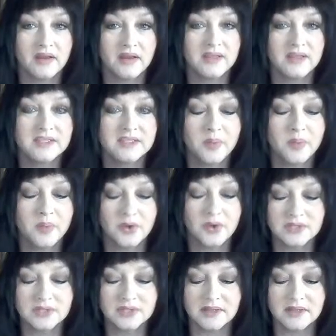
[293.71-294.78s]
Let's
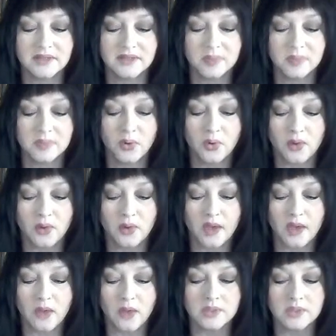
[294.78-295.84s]
suppose that this pouring
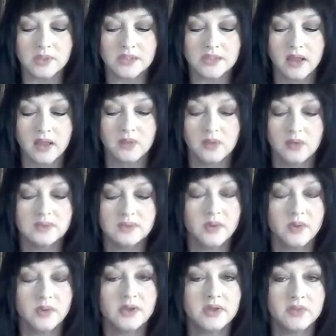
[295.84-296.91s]
out was
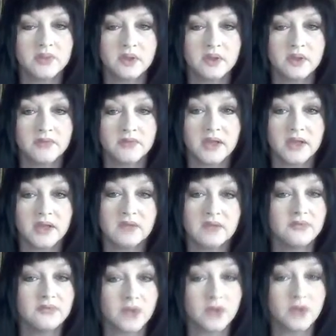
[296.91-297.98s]
Mary's way of finding
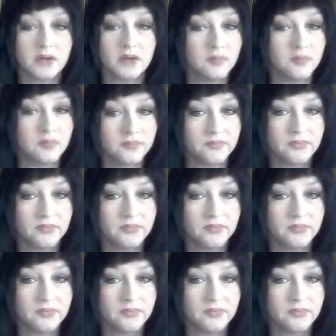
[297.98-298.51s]
freedom.